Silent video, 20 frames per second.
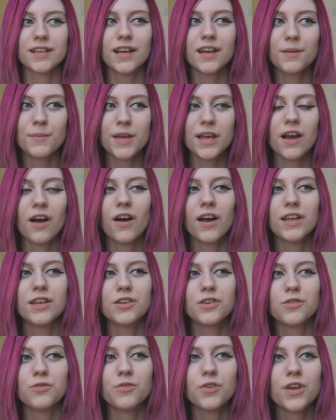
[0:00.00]
going to be
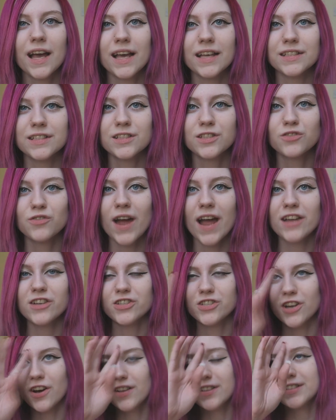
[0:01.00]
kind of a
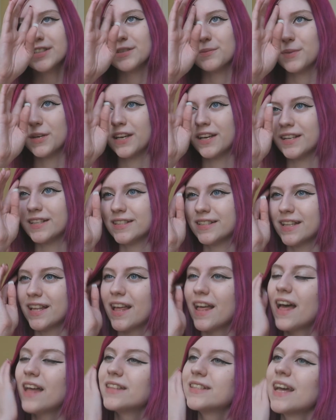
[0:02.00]
stretched answer, because
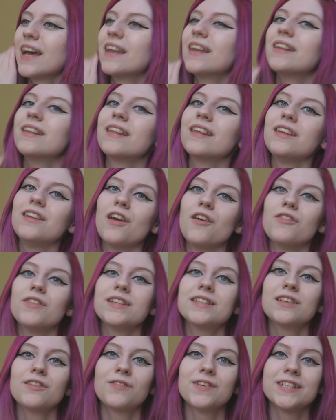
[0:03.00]
you know,
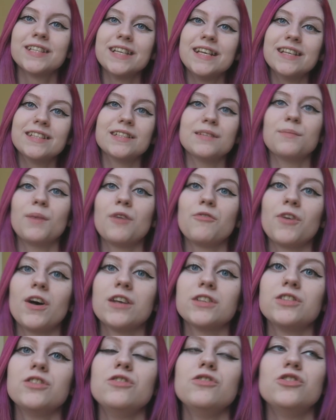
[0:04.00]
this obviously isn't my
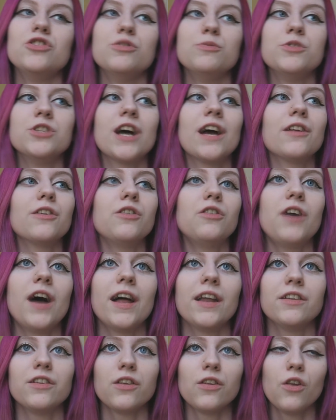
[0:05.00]
first YouTube channel,
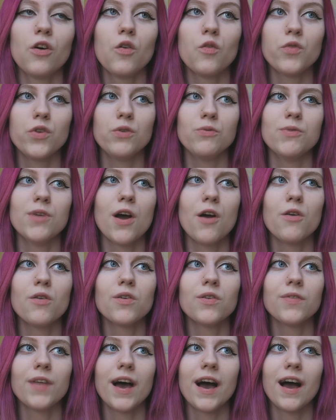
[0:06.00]
and a lot of you
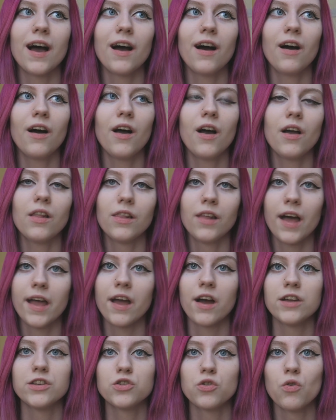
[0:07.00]
know that,
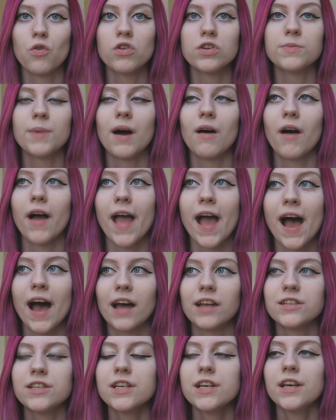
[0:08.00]
like I talked about, I
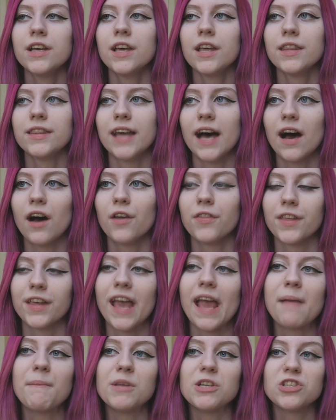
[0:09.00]
had that other
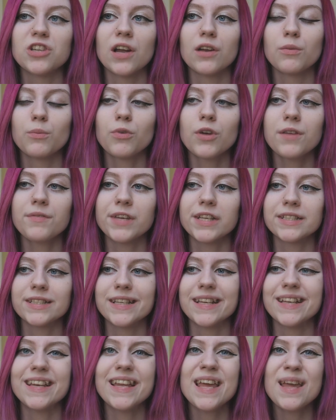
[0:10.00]
gaming channel
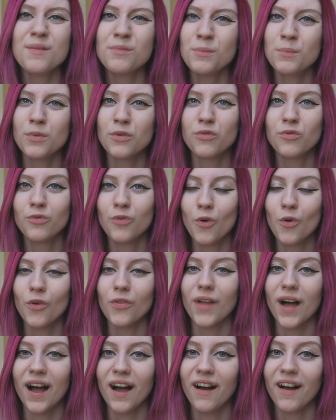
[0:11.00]
previously, and even
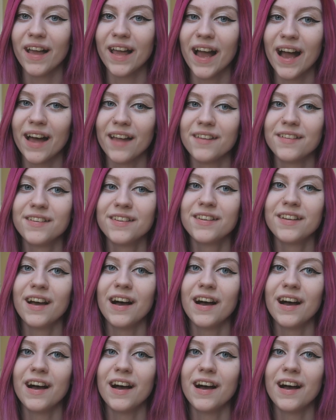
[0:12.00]
before that I had